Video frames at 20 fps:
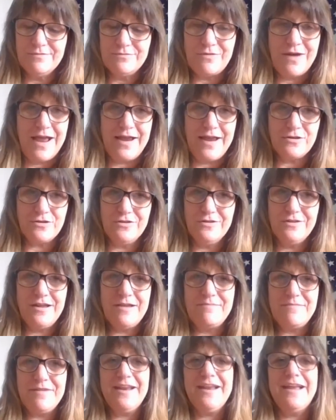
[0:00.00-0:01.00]
radical.
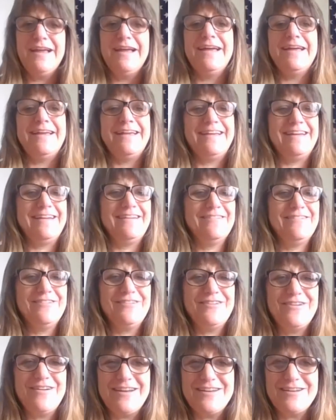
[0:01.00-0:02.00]
I mean, I don't
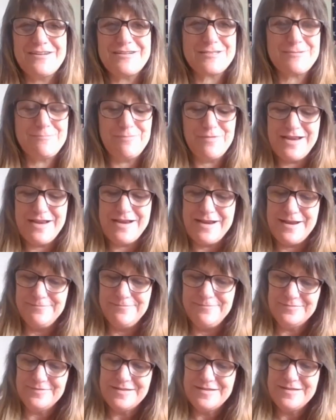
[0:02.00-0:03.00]
know how to explain it.
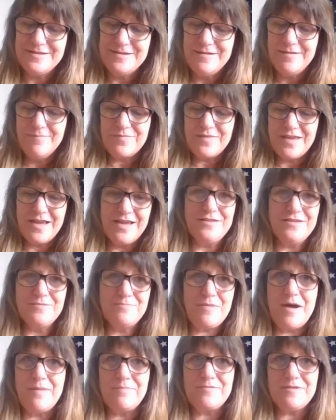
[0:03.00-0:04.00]
And then it
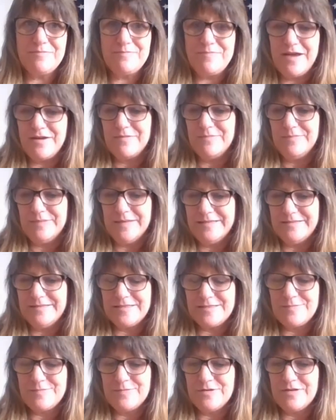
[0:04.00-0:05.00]
popped up out of bed
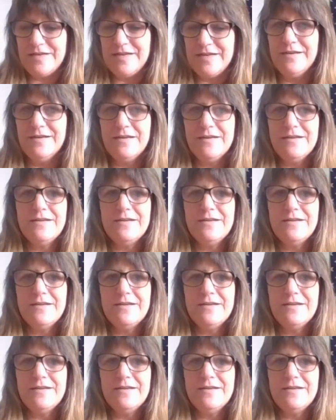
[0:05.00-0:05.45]
this morning.